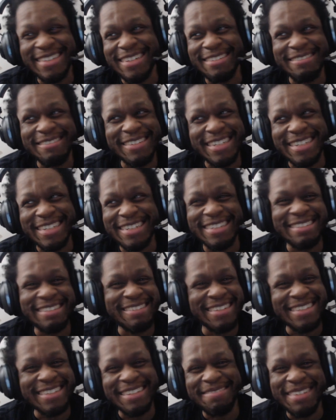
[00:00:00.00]
I don't want to get into
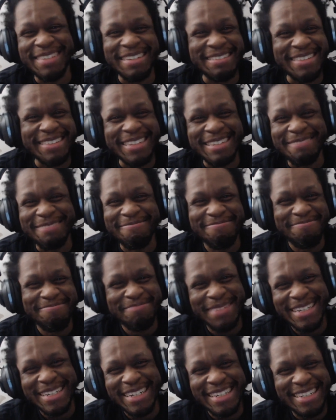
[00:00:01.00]
it because I'm not really
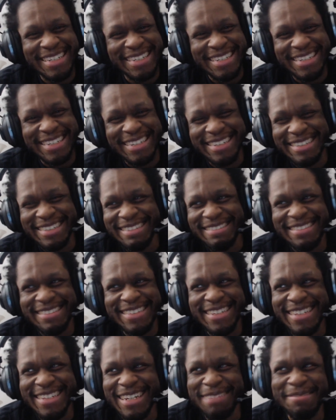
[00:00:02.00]
big on Nintendo. It's
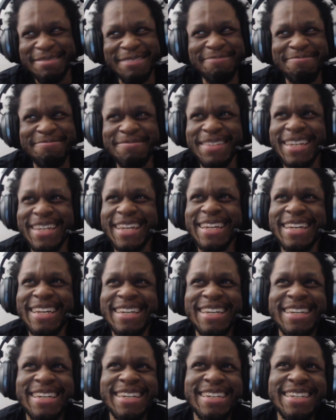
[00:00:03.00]
like I'm a
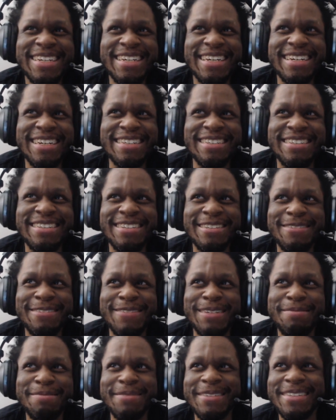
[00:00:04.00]
ex-Nintendo
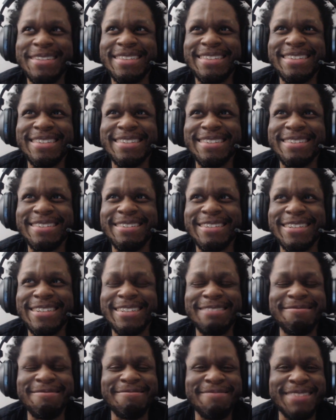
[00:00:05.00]
fanboy. It's a long
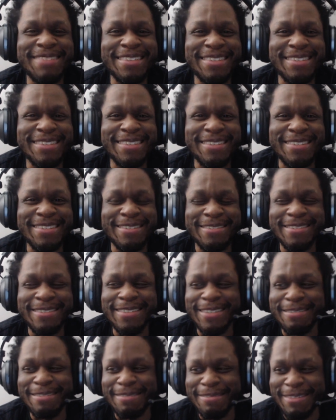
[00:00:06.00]
story. It's a whole
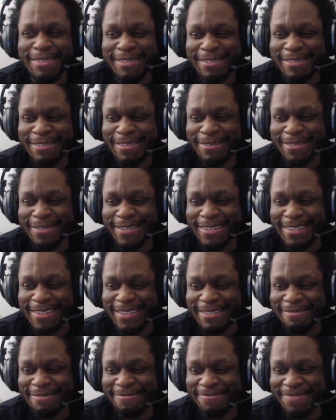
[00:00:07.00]
thing. We went through a
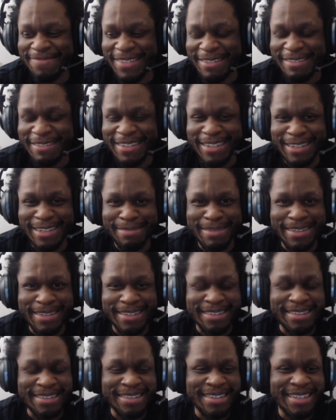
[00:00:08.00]
divorce. I don't want to talk about
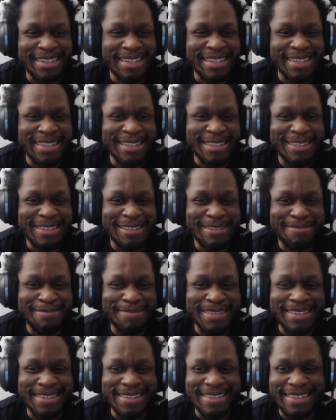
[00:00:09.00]
it.
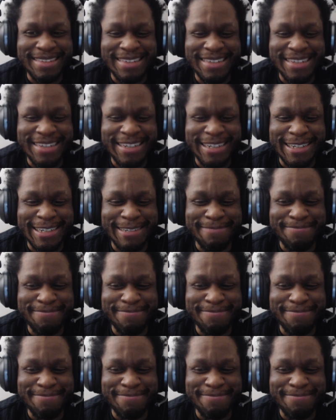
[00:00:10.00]
But just like, yeah.